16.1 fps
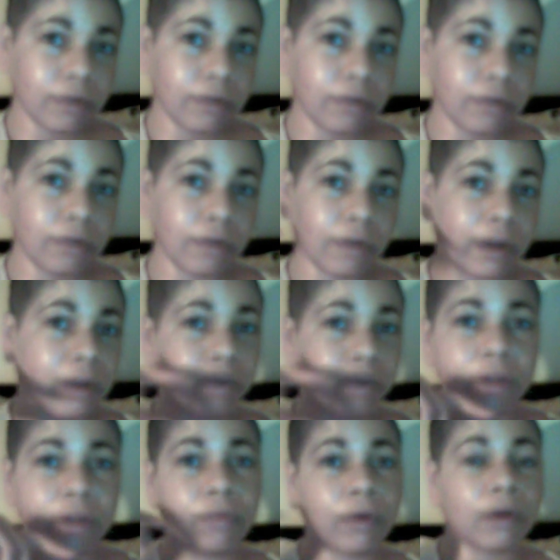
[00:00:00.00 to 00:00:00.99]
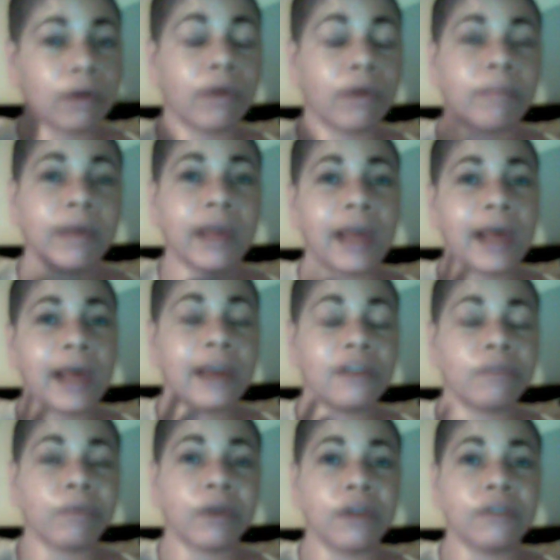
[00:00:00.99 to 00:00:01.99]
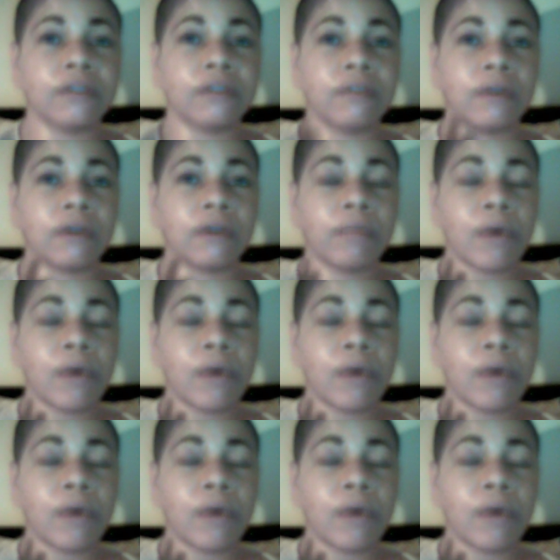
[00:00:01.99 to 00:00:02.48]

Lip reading: I didn't put it anywhere around my eyes because it's very